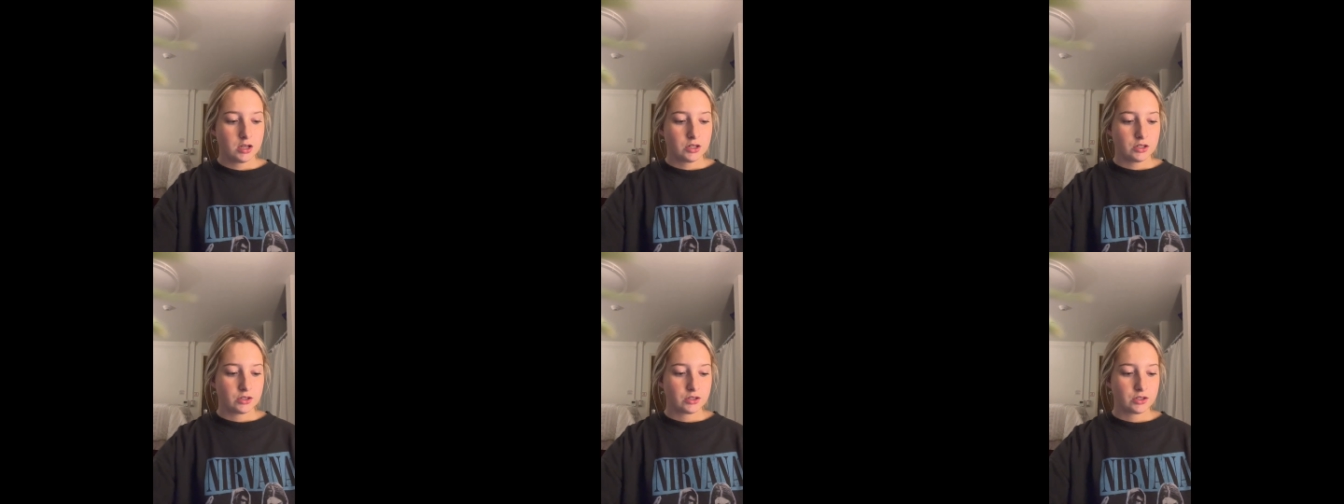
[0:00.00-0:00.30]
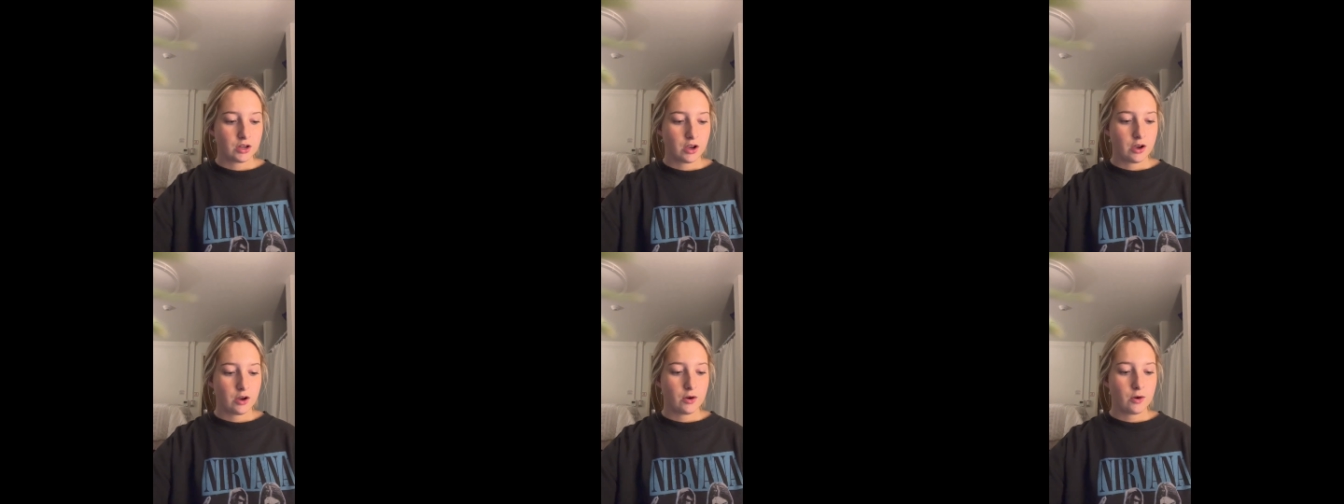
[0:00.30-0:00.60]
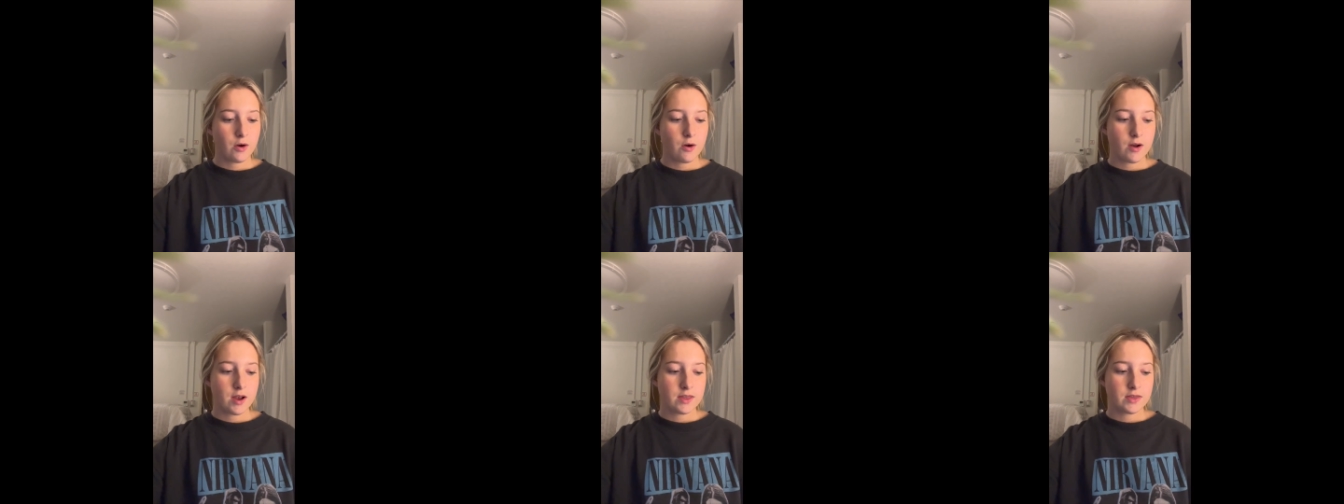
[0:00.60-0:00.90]

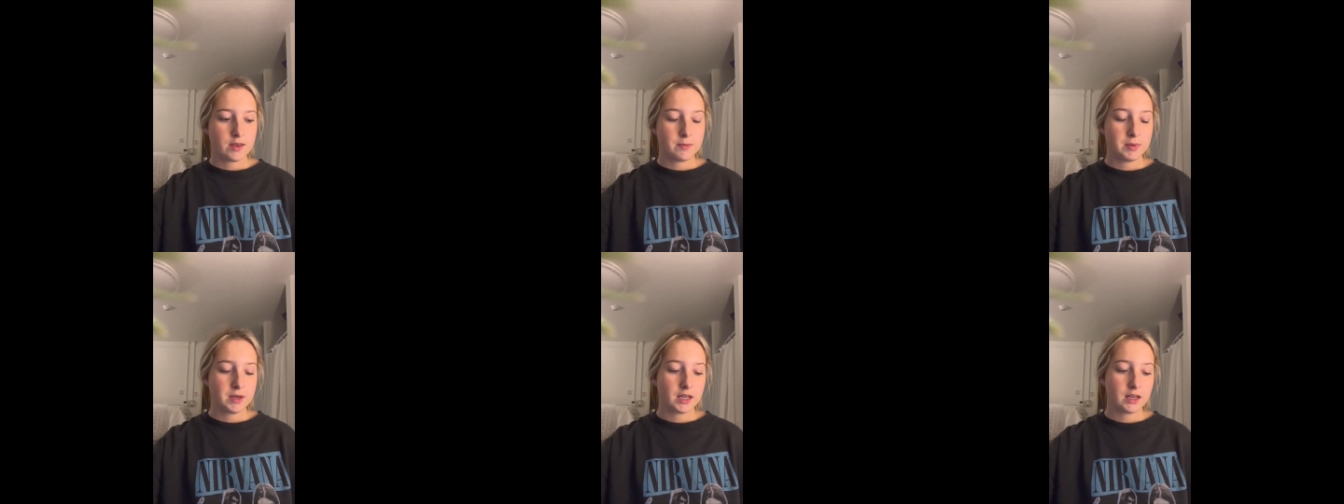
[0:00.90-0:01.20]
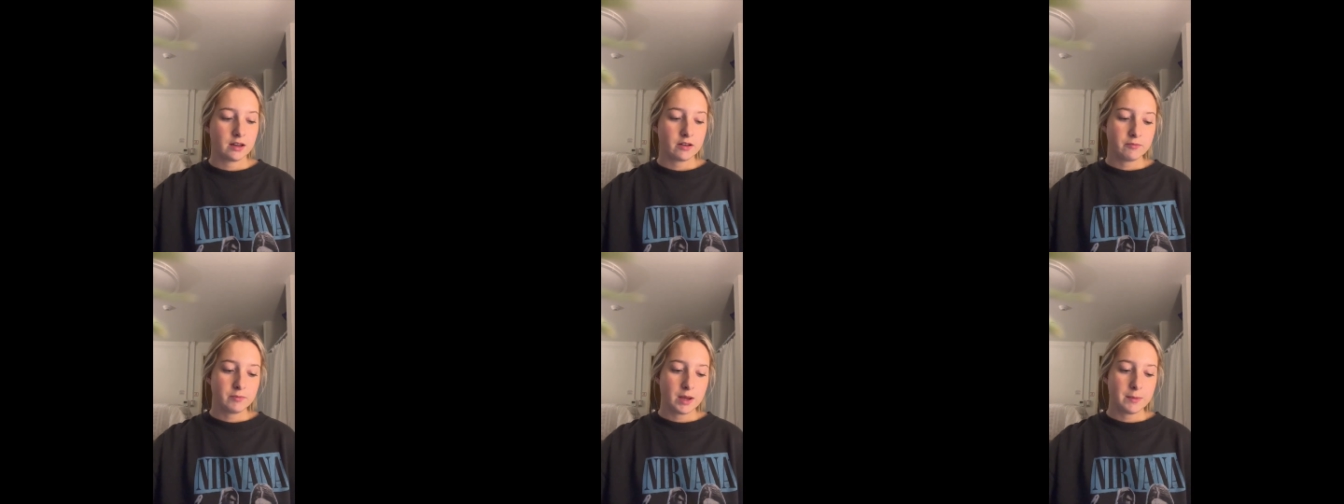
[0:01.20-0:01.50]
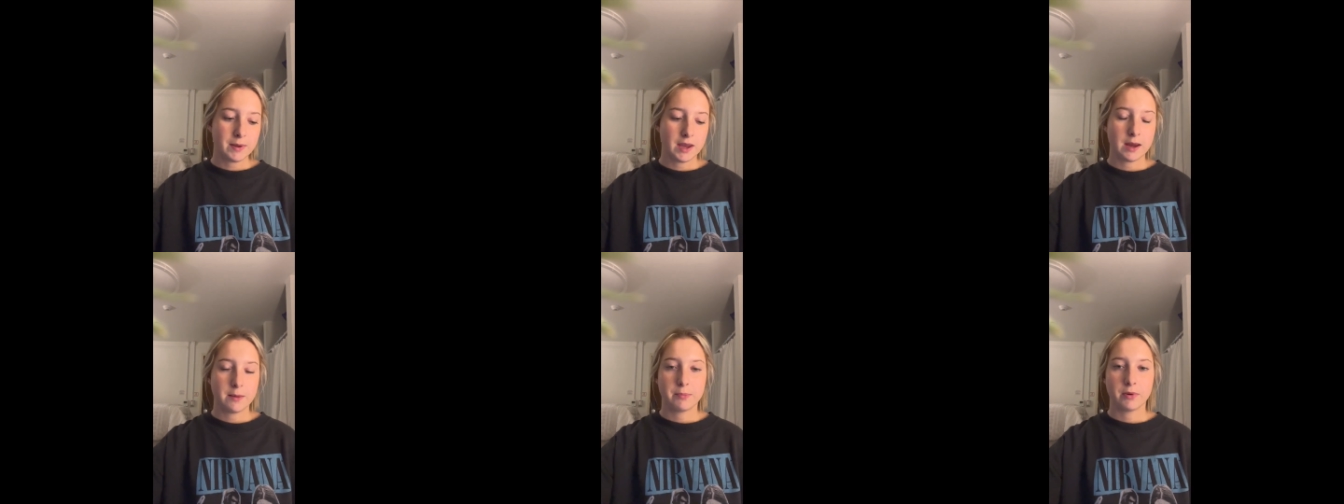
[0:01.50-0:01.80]
So in the beginning of my
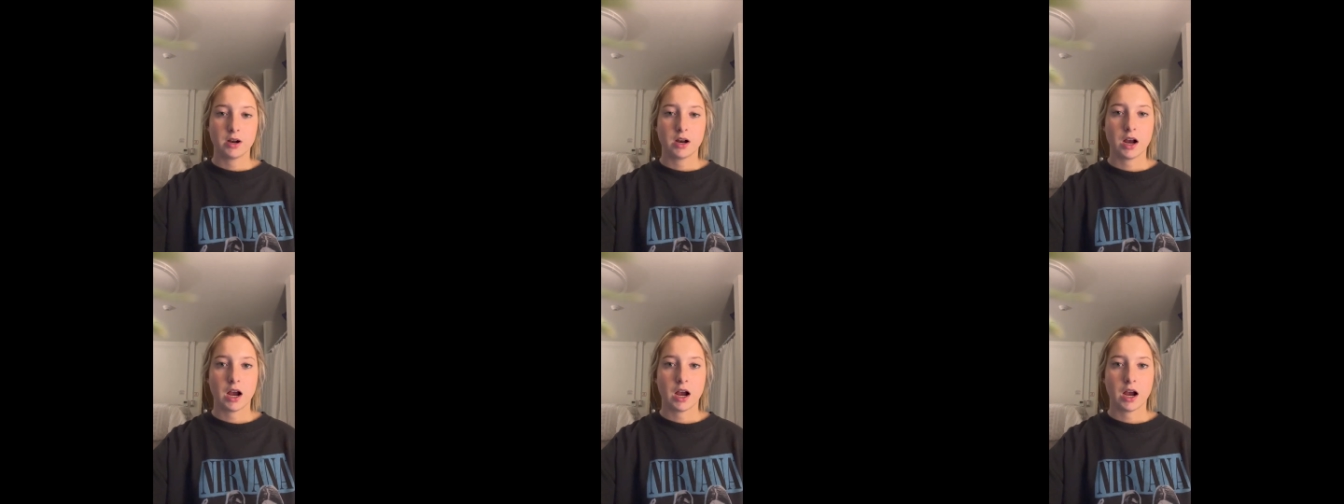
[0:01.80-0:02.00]
paper,